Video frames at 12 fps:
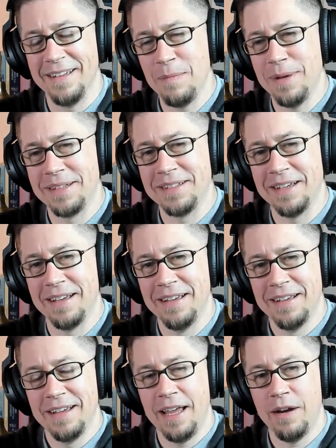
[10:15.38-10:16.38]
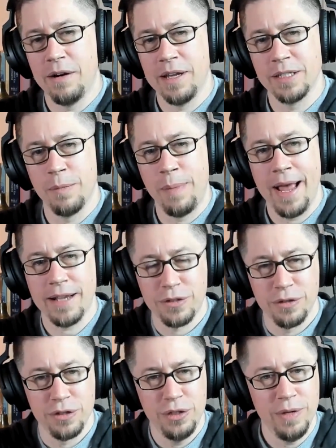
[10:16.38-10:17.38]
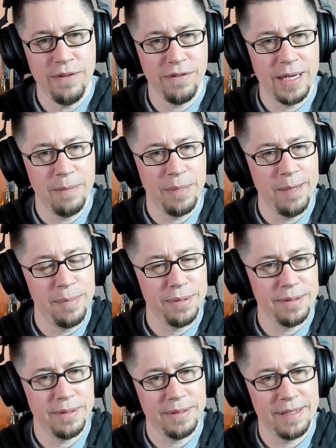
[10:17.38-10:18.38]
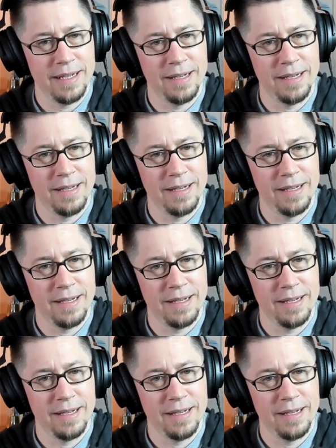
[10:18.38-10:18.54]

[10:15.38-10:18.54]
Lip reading: But Eric, as a pastor, do you ever get people